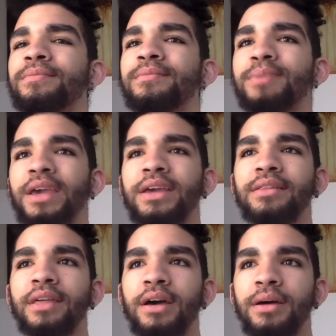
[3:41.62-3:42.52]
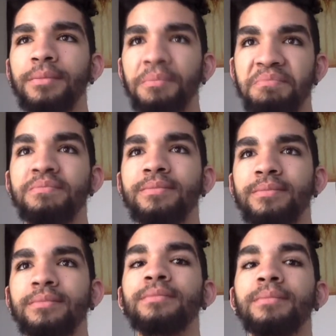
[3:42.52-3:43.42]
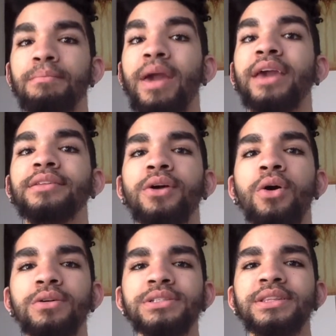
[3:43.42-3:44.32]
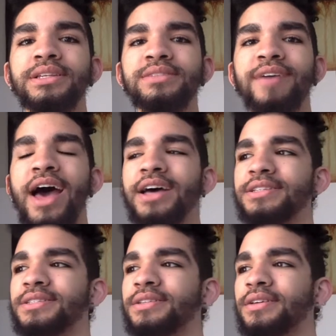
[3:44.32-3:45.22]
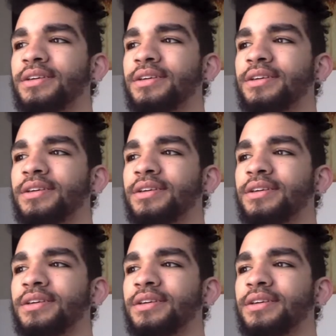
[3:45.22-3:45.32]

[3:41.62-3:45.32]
being the main goals of this fast,